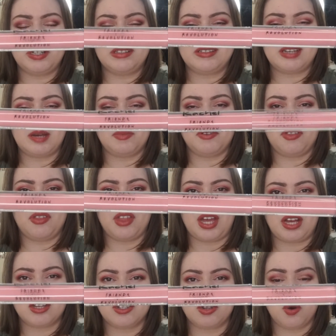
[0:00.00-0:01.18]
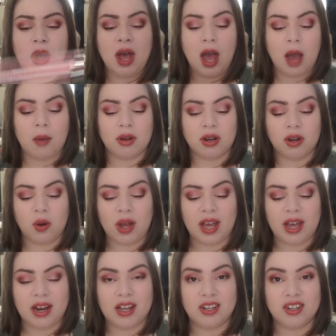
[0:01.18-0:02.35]
type of thing. So I'm gonna go
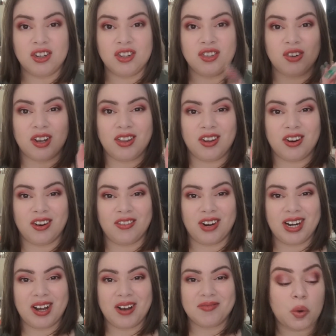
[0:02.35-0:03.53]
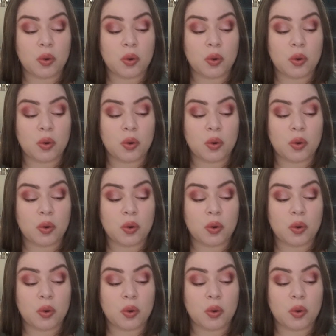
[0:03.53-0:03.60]
ahead and try that on right now.